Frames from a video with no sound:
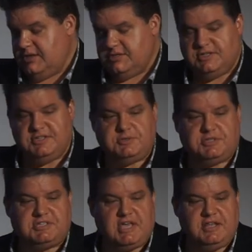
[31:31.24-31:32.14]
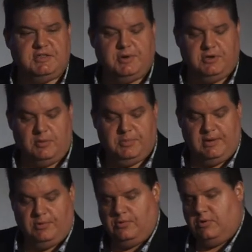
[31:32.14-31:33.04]
So this is the study that we got
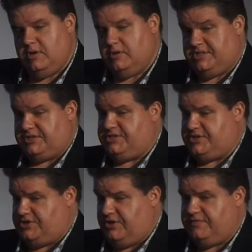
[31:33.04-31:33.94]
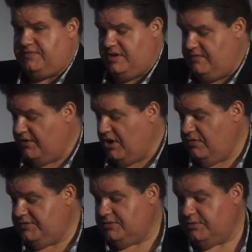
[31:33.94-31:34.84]
people such as yourself involved,